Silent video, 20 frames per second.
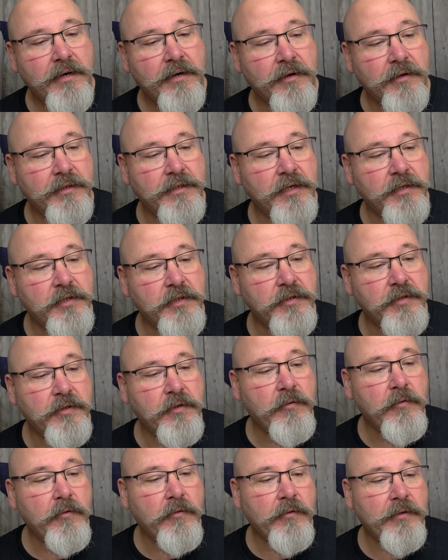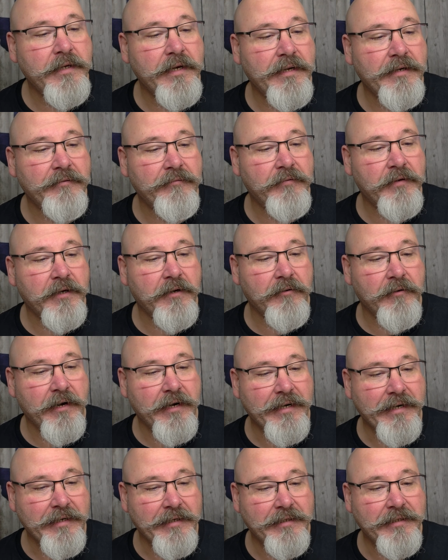Her touch is cool yet
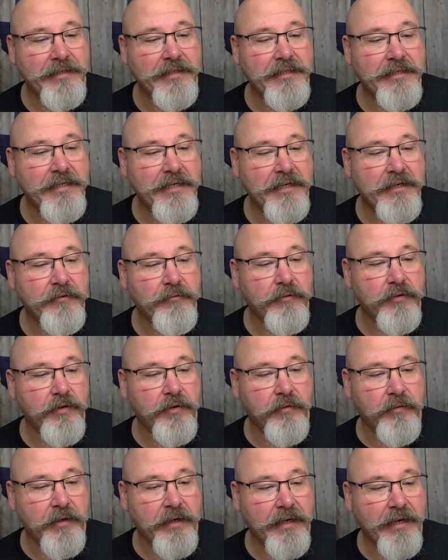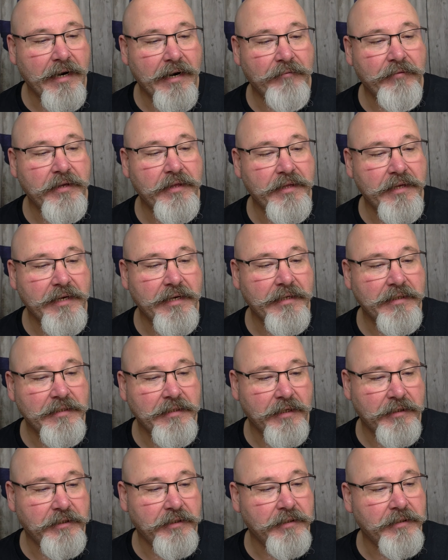invigorating, cleansing and renewing everything it
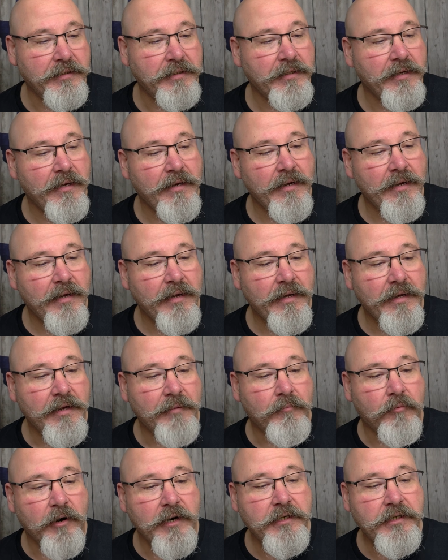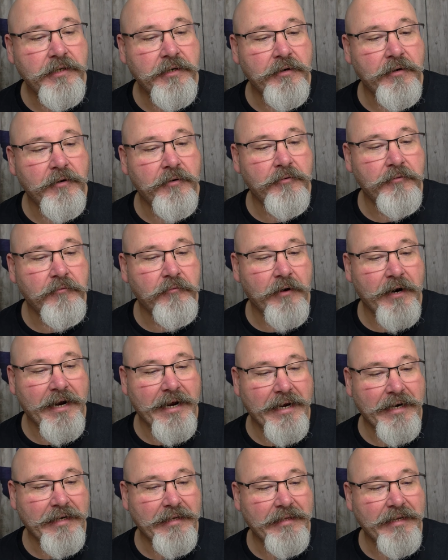touches. Embrace your own
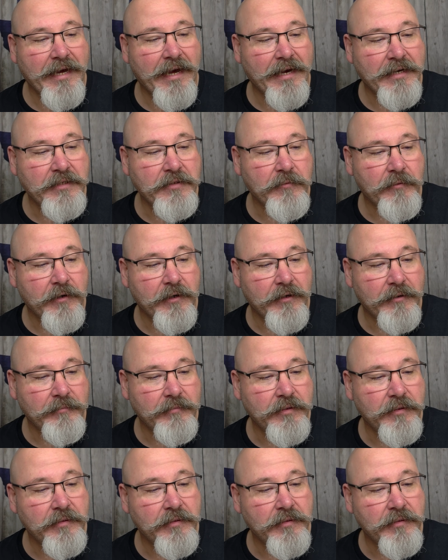reign in the ice realm.